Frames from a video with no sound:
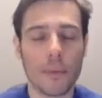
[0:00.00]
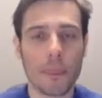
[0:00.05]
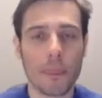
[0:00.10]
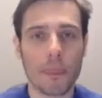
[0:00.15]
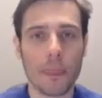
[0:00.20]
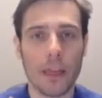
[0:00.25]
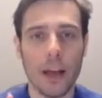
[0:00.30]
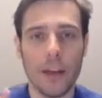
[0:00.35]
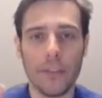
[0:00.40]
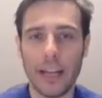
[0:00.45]

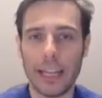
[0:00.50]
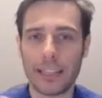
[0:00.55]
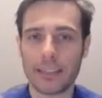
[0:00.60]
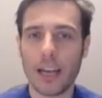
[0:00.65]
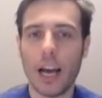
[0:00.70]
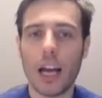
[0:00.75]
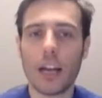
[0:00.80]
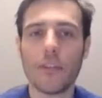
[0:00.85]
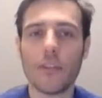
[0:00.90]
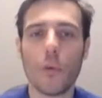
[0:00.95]
And that's
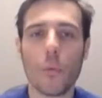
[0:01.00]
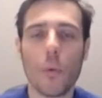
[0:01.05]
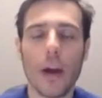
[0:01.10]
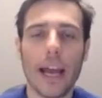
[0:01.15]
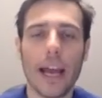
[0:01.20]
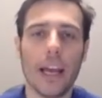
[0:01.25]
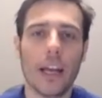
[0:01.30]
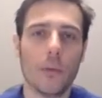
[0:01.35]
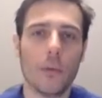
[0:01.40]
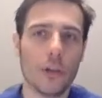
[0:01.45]
kind of a
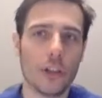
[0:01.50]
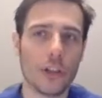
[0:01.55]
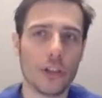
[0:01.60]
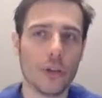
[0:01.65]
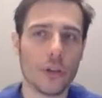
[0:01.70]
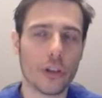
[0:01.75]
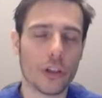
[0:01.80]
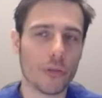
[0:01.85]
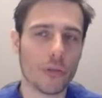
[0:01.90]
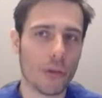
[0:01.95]
way in which
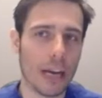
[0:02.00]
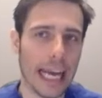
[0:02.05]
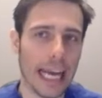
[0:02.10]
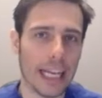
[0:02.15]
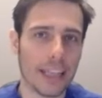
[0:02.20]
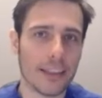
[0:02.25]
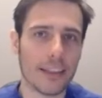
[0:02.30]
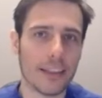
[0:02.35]
you can relate.